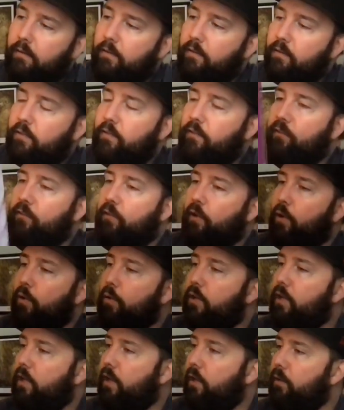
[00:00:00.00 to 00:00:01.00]
This is so
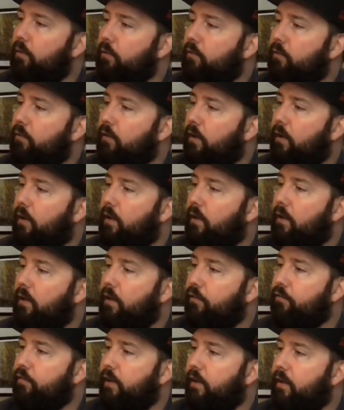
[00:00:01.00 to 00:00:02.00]
cute. I
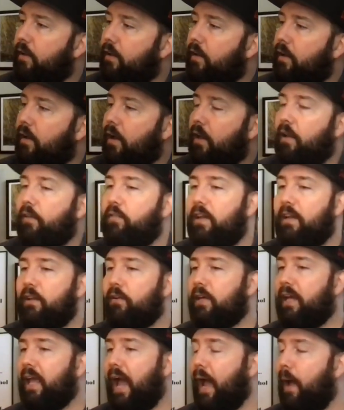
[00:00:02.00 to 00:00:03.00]
love it. Love the
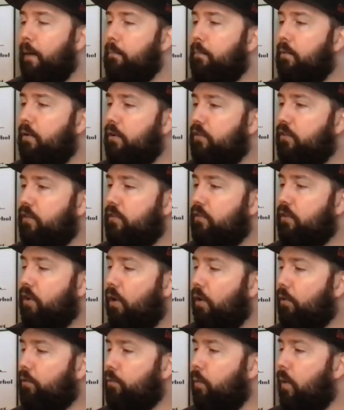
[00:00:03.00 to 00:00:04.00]
little camera she's
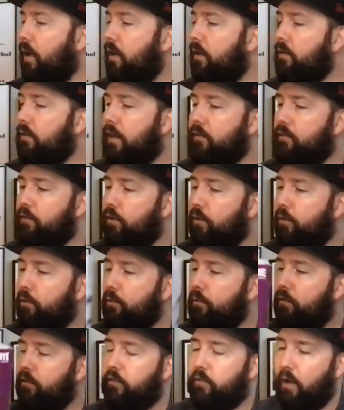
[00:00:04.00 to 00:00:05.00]
got as well. That's
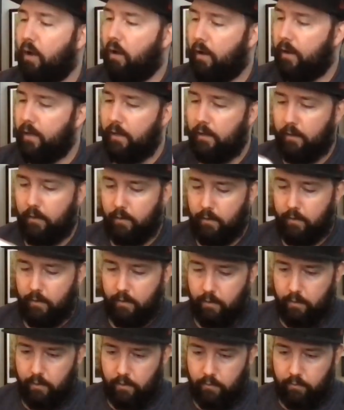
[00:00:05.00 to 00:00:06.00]
cool. Sky,
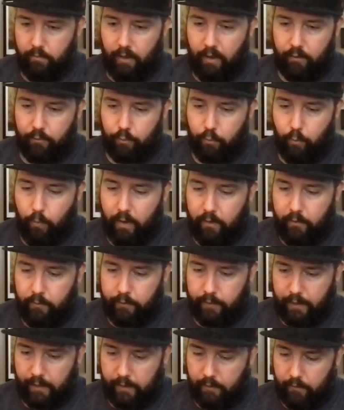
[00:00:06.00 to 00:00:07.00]
that's well
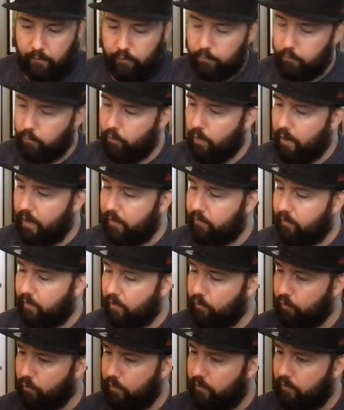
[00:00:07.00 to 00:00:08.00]
neat. Some great
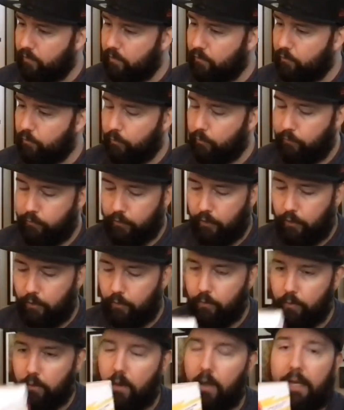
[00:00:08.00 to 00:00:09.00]
accessories in this one
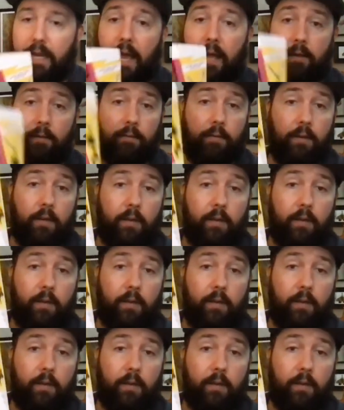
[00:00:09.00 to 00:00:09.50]
too. Again,